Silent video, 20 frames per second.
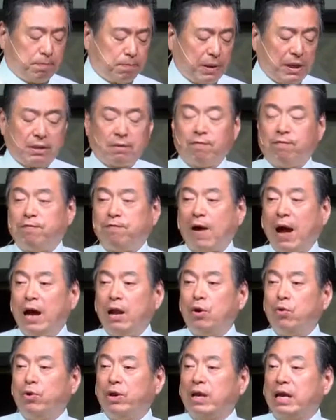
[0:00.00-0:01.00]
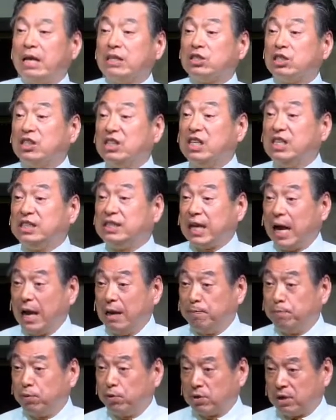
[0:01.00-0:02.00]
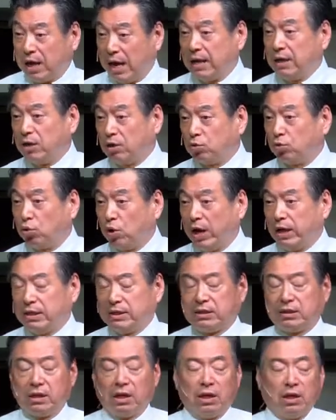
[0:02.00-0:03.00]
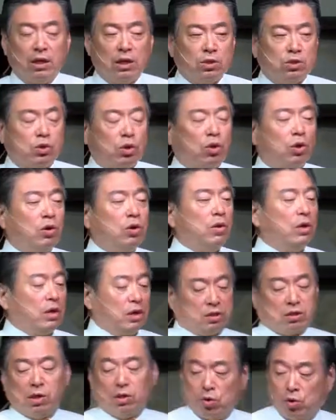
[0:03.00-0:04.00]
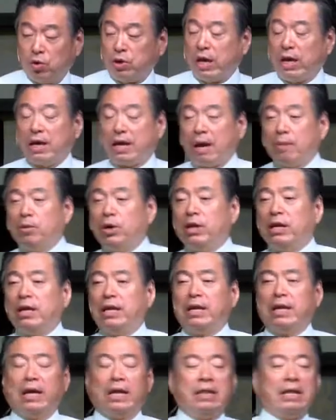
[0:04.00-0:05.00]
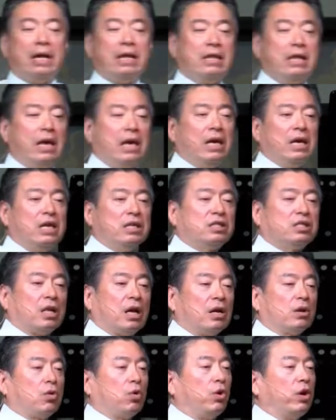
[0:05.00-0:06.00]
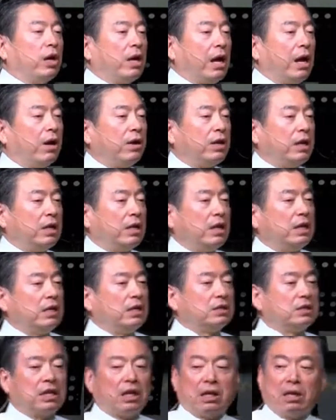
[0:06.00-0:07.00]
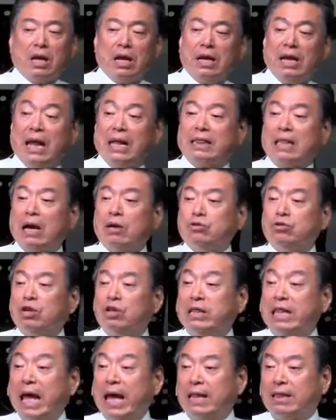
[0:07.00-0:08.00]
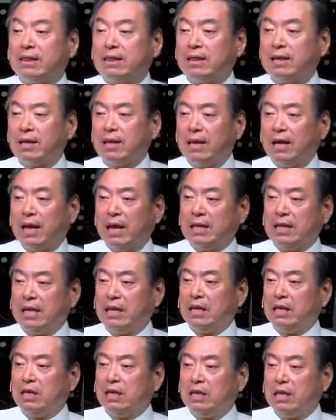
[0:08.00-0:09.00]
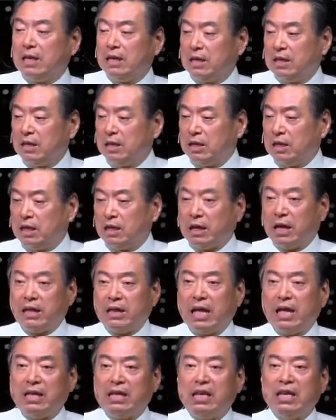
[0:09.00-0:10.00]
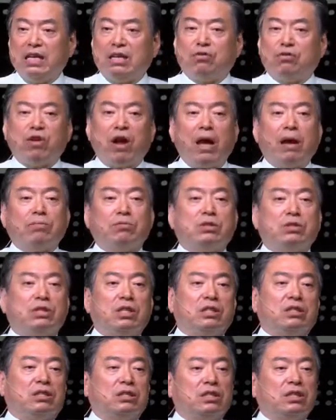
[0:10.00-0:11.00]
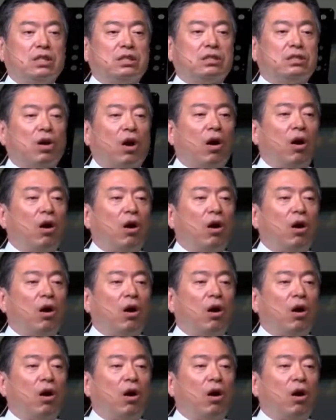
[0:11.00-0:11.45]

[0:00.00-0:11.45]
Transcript: but following as a disciple kind of twice. So said, so, okay, come on in. And then he started going out, and then he said, let down your net. And then he and then he grabs this this